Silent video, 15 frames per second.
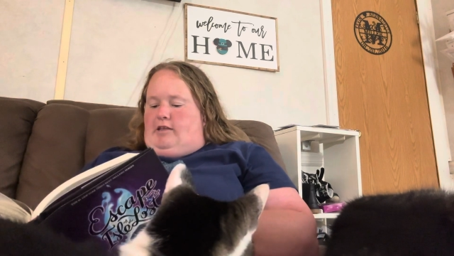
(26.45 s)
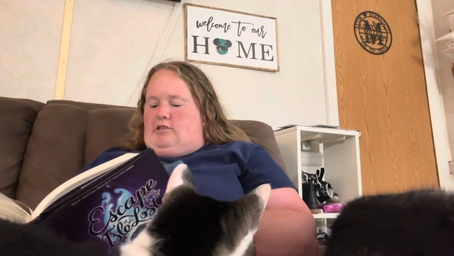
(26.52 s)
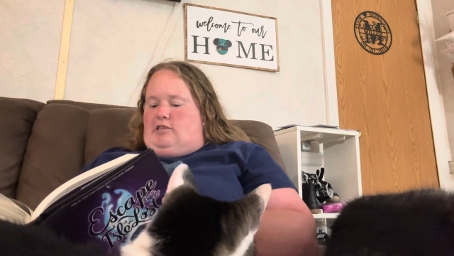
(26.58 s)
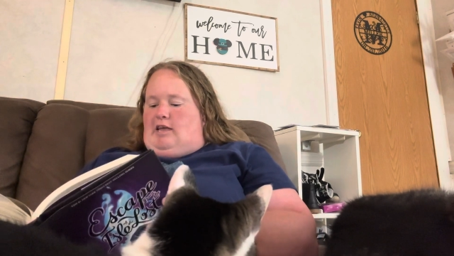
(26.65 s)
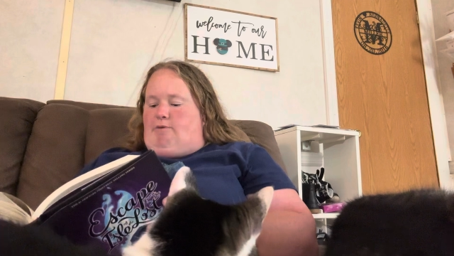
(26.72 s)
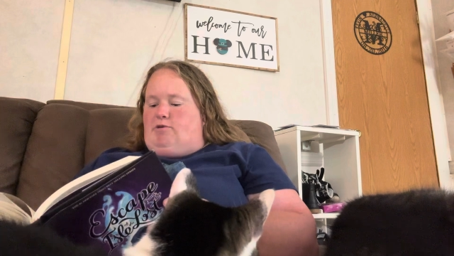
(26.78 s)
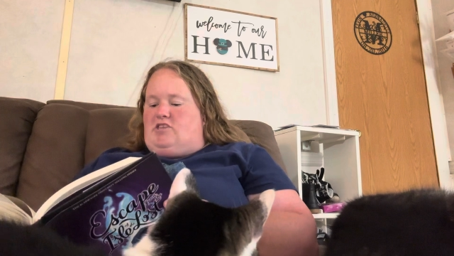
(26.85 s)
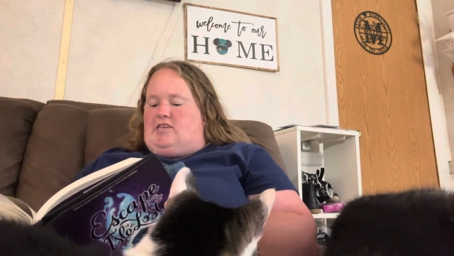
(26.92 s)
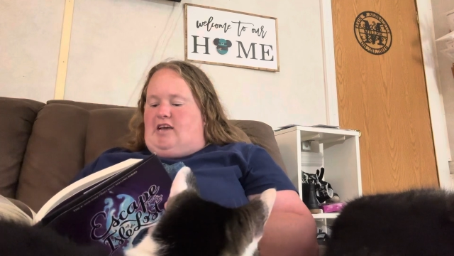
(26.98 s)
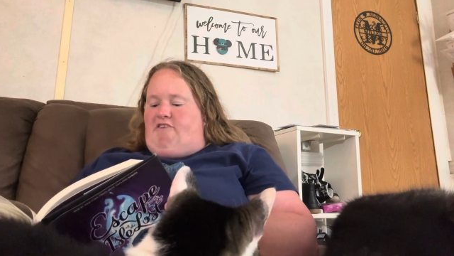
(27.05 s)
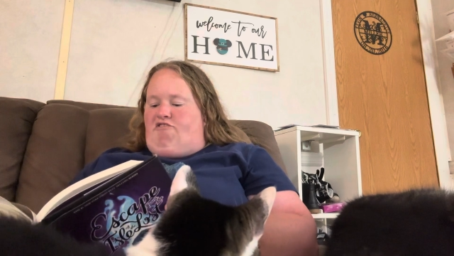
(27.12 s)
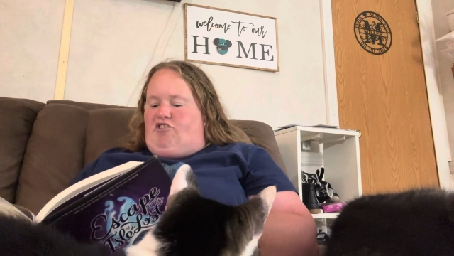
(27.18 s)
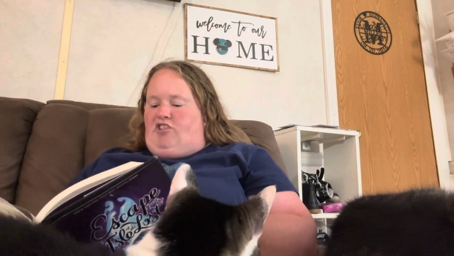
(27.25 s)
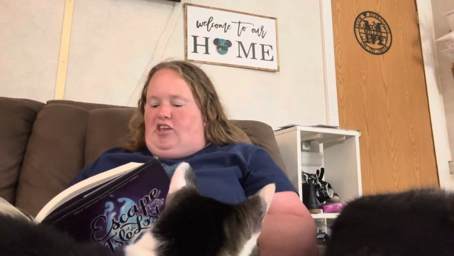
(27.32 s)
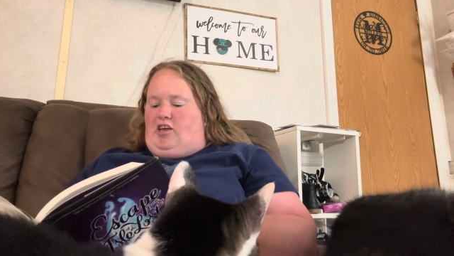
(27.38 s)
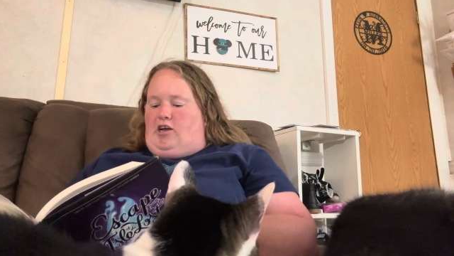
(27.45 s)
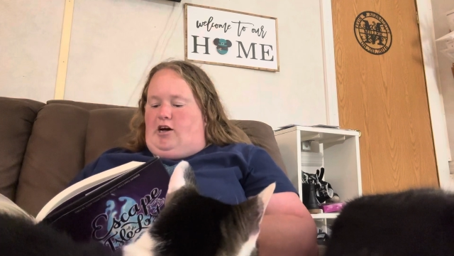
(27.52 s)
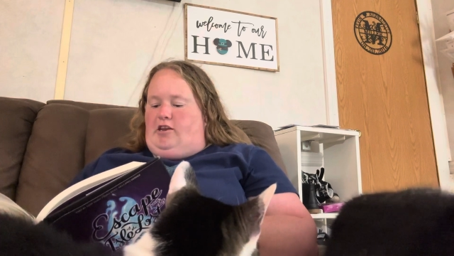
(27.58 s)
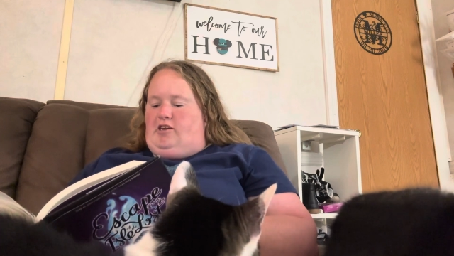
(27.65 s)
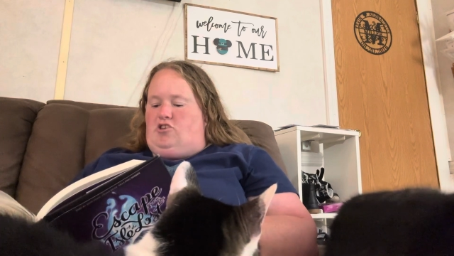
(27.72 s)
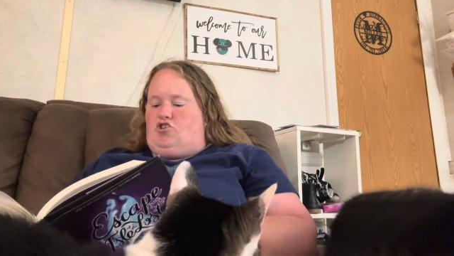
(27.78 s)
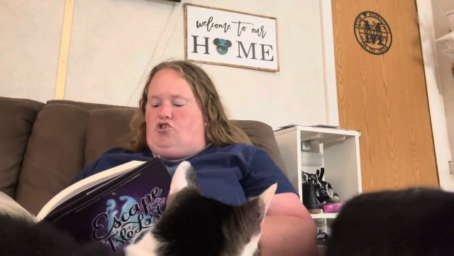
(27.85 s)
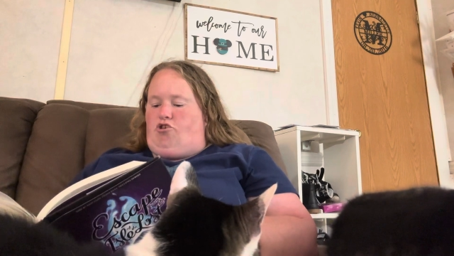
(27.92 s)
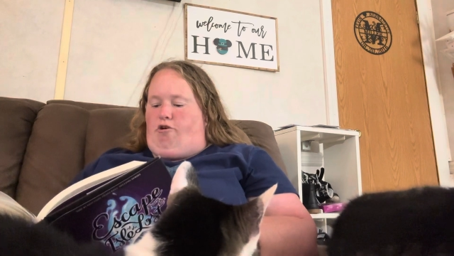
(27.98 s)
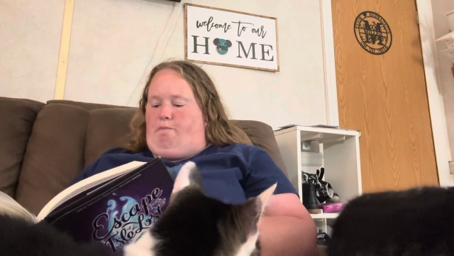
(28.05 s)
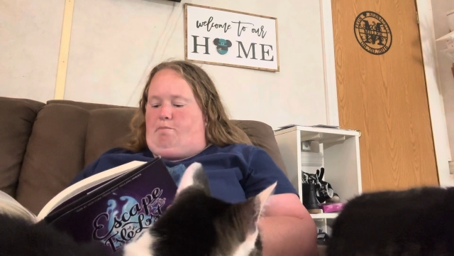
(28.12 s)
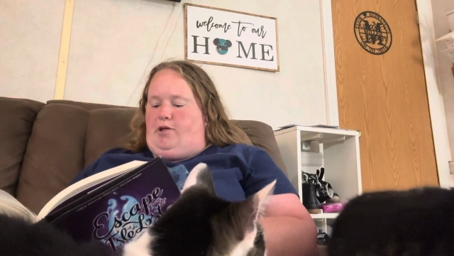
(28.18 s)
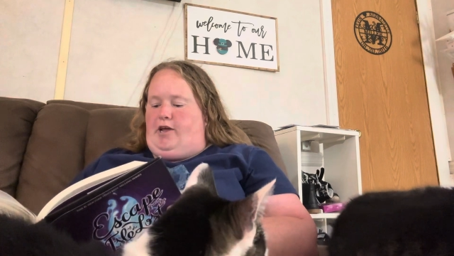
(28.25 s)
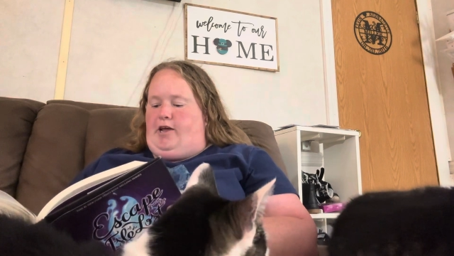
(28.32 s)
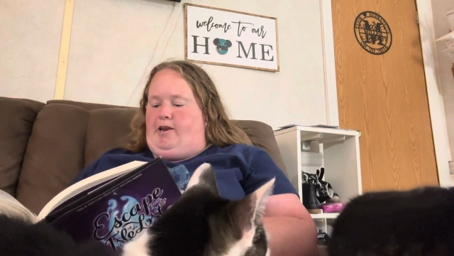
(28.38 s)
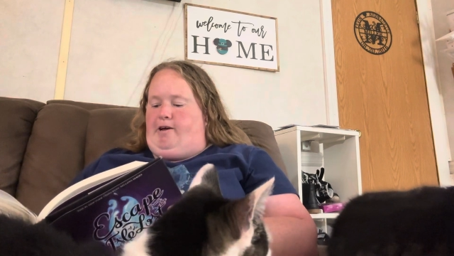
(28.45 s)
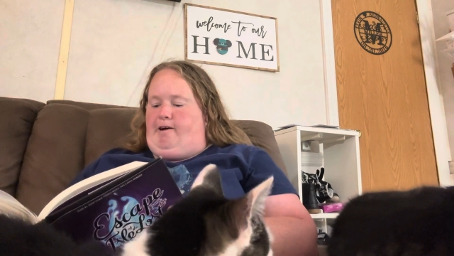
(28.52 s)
that would definitely cut into her plan